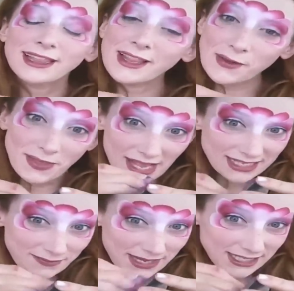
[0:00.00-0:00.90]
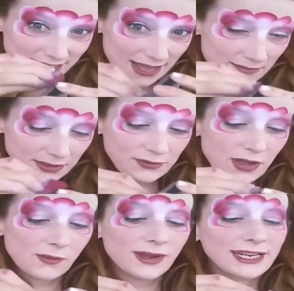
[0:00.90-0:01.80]
Load that sponge up. You
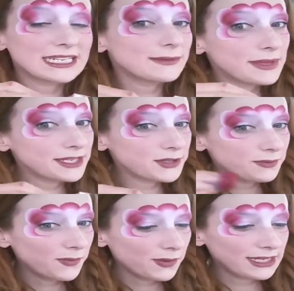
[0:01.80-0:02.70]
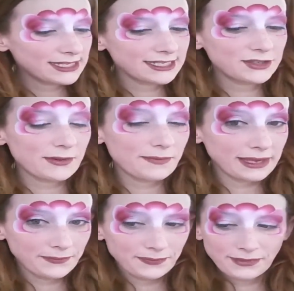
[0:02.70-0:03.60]
don't want it to be too moist and drippy.